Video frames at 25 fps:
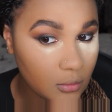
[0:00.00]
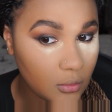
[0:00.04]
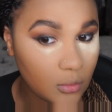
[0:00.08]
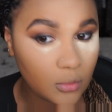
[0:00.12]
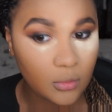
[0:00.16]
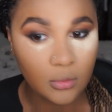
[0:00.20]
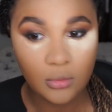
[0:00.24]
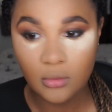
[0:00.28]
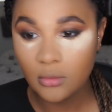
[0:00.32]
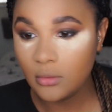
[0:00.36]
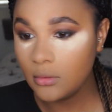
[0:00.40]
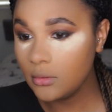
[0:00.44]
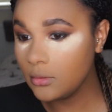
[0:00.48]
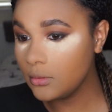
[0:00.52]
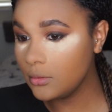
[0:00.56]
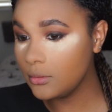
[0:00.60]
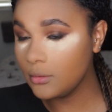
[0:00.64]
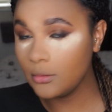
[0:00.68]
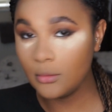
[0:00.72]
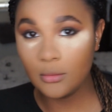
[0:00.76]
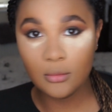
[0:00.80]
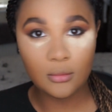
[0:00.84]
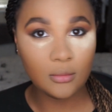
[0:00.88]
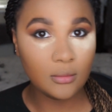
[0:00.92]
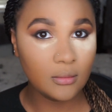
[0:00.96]
Ooh.
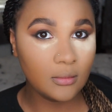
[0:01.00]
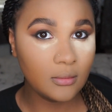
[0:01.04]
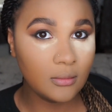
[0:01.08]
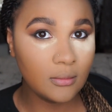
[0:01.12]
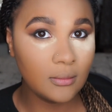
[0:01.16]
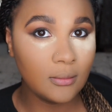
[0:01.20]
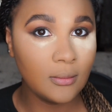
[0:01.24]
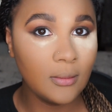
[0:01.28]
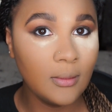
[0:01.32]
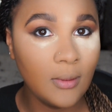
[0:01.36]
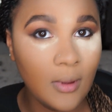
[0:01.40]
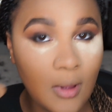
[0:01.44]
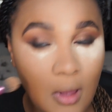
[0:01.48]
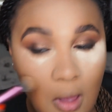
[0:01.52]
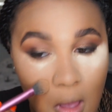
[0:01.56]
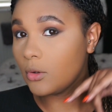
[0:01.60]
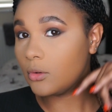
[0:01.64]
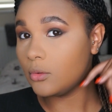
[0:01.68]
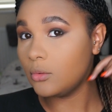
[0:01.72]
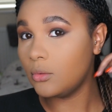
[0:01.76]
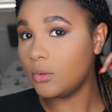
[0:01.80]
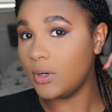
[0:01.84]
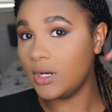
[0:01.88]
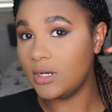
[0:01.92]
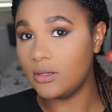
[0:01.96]

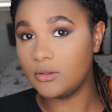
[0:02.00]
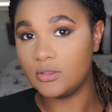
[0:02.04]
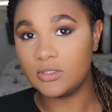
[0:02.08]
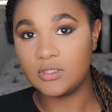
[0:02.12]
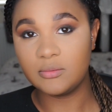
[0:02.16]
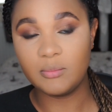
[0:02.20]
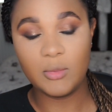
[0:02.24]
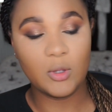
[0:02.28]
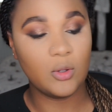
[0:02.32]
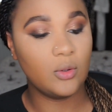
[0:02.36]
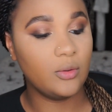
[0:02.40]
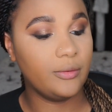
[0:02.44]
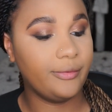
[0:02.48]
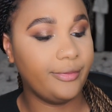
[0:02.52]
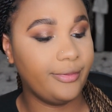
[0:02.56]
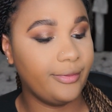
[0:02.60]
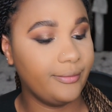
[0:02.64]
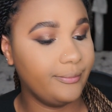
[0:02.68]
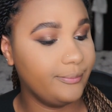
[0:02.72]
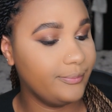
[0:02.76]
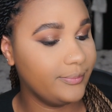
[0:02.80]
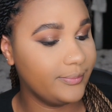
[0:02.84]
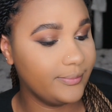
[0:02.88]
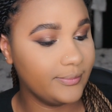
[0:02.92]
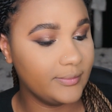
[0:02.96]
Oh, I look smooth.
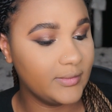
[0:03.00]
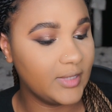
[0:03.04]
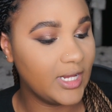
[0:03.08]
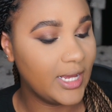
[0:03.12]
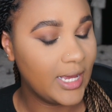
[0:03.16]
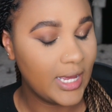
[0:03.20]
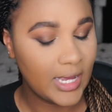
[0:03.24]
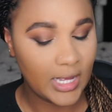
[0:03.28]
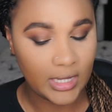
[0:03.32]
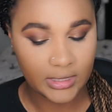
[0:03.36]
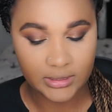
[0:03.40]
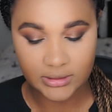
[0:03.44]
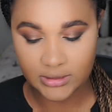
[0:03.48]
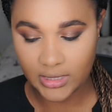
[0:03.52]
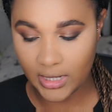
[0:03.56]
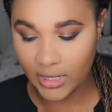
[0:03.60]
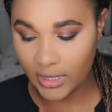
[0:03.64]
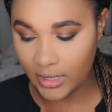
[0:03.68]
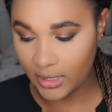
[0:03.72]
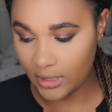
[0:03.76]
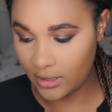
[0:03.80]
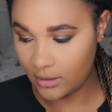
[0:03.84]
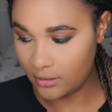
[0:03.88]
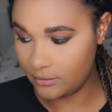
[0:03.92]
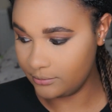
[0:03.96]

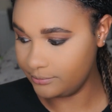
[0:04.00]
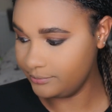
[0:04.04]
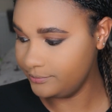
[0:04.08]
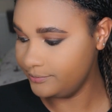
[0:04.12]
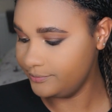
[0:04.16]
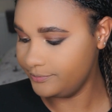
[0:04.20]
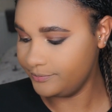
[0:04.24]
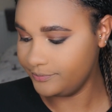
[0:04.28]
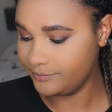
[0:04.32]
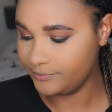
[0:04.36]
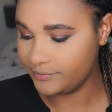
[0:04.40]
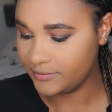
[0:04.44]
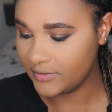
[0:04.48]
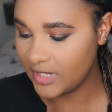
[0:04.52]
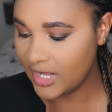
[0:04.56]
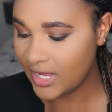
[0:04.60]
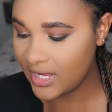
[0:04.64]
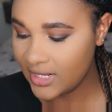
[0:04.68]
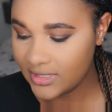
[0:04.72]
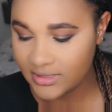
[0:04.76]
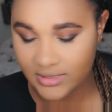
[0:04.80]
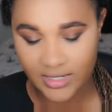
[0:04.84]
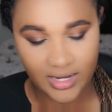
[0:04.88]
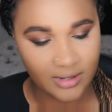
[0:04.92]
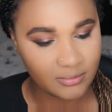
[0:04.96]
Damn.
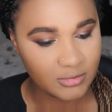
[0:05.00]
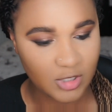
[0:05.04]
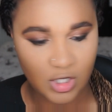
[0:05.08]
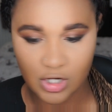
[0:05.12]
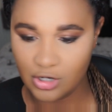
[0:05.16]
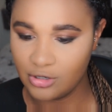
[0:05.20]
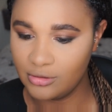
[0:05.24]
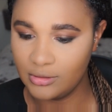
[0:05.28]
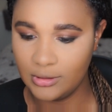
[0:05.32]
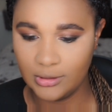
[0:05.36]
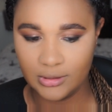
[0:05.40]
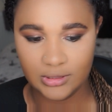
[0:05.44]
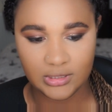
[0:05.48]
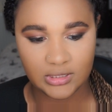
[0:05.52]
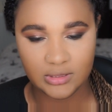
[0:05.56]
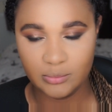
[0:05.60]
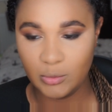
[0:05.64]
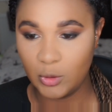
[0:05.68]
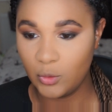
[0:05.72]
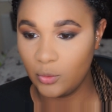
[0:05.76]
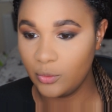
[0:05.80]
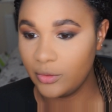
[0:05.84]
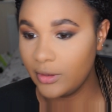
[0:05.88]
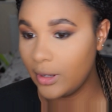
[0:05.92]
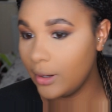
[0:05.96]
Damn, your girl looks
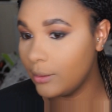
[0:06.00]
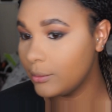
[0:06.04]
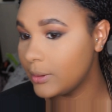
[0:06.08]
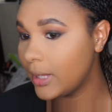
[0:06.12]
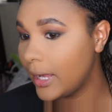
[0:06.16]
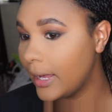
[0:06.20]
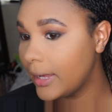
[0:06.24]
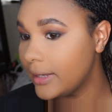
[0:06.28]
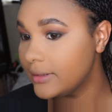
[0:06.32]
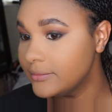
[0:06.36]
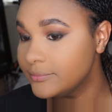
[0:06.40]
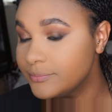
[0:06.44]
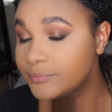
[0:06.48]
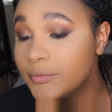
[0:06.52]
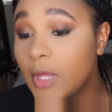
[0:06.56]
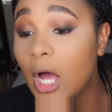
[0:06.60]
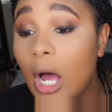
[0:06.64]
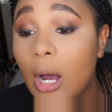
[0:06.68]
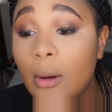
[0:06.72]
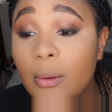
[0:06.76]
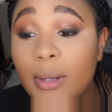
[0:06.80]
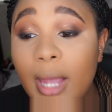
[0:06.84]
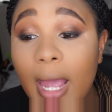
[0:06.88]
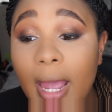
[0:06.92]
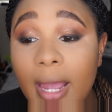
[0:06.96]
smooth. Okay,
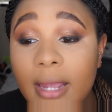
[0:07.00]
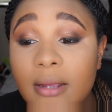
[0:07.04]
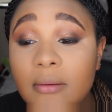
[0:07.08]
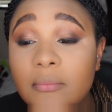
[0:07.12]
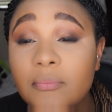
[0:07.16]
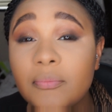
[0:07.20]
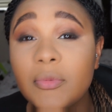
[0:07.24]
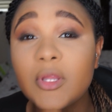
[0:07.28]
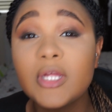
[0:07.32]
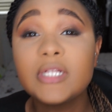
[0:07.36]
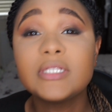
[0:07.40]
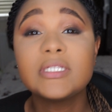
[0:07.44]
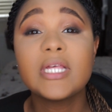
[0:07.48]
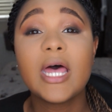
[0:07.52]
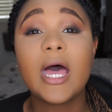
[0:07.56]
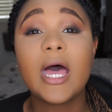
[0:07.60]
okay, it's